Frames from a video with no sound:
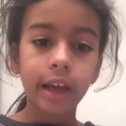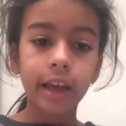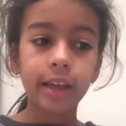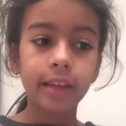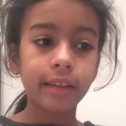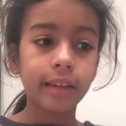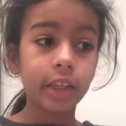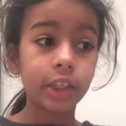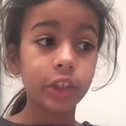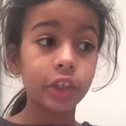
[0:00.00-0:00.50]

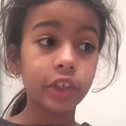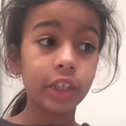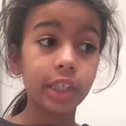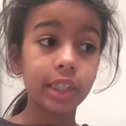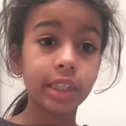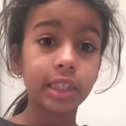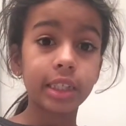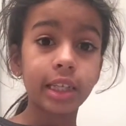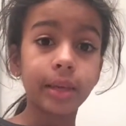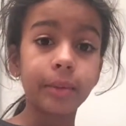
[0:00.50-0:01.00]
and then you
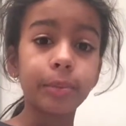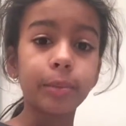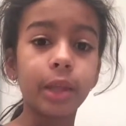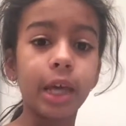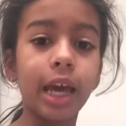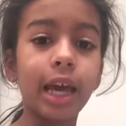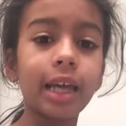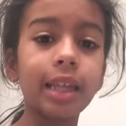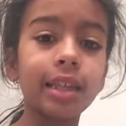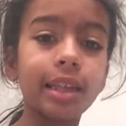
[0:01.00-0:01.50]
just take
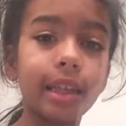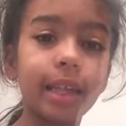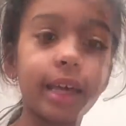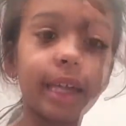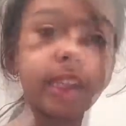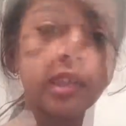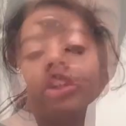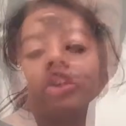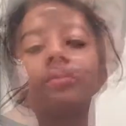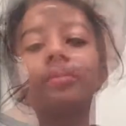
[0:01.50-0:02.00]
that
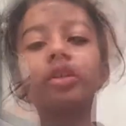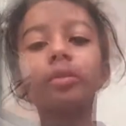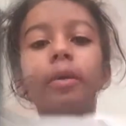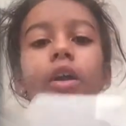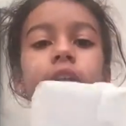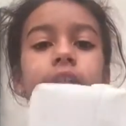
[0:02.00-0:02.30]
like so.